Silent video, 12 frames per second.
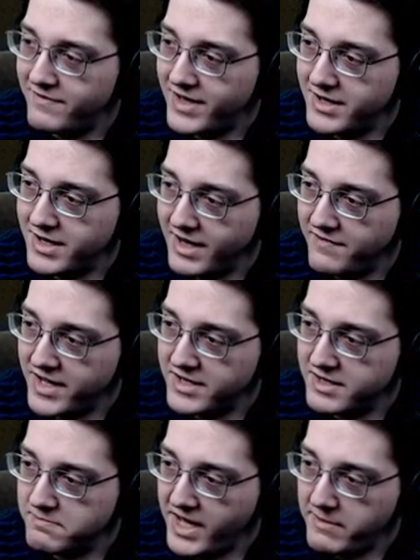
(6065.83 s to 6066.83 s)
found I
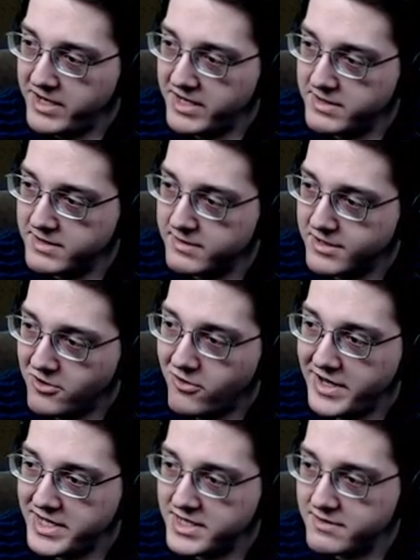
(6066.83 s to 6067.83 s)
found the babies'
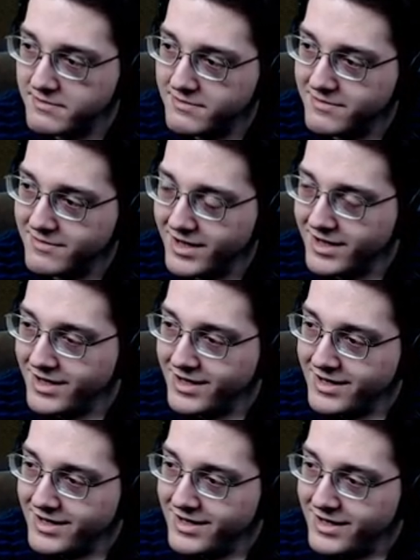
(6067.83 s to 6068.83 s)
toys.
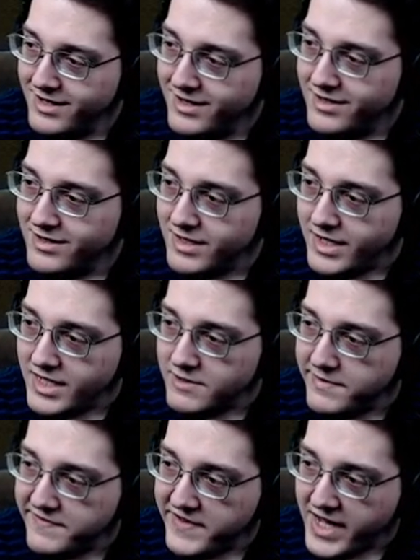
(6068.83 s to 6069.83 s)
Yes,
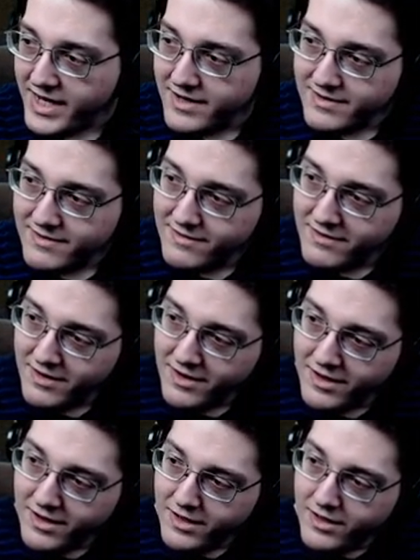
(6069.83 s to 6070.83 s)
we've got
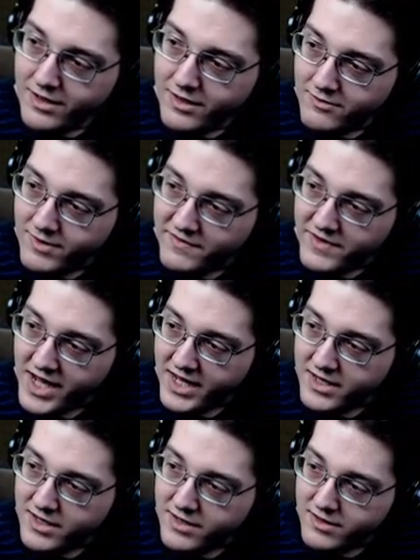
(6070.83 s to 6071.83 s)
we've got
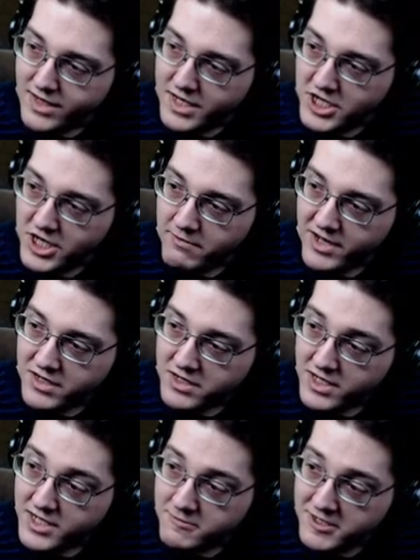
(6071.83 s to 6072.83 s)
the chipmunk.
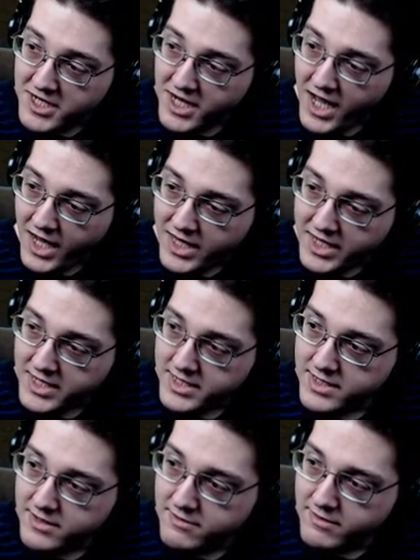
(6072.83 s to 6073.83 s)
This one's
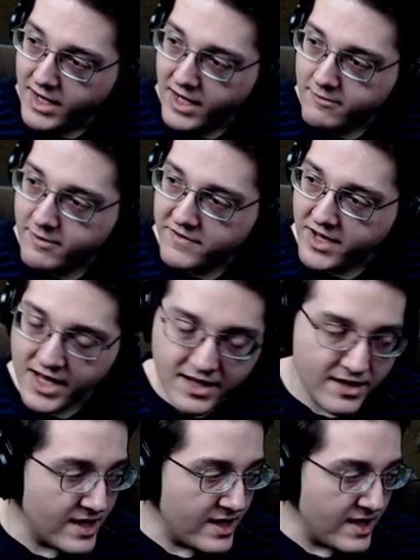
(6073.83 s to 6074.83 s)
Ollie's, and we've got
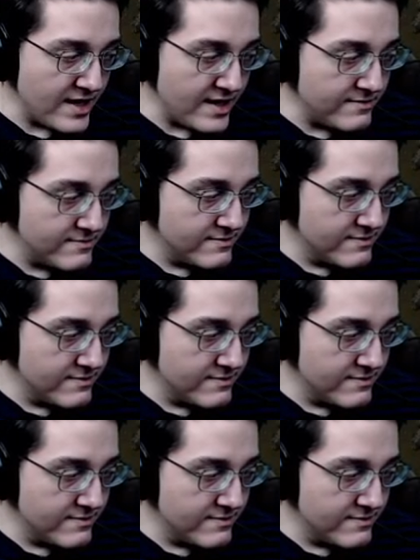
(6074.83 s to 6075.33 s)
the uh,